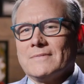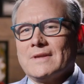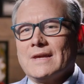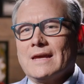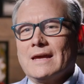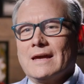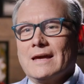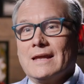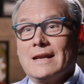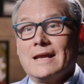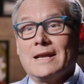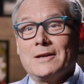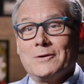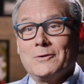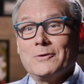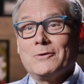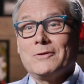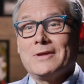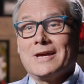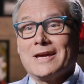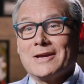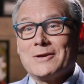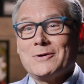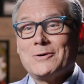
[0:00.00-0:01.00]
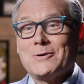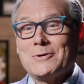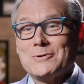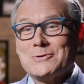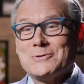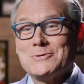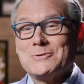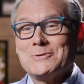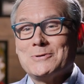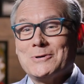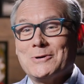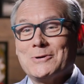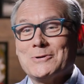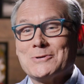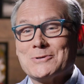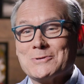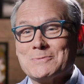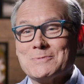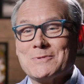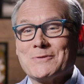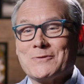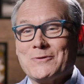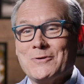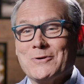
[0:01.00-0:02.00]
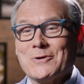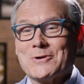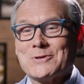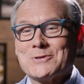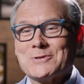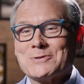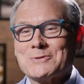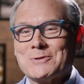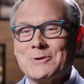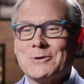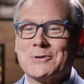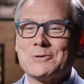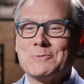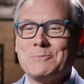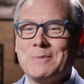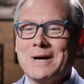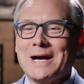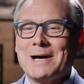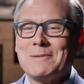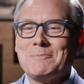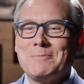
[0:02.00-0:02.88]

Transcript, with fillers: Yeah, and I know that coach who coached him. Of course, Coach sure.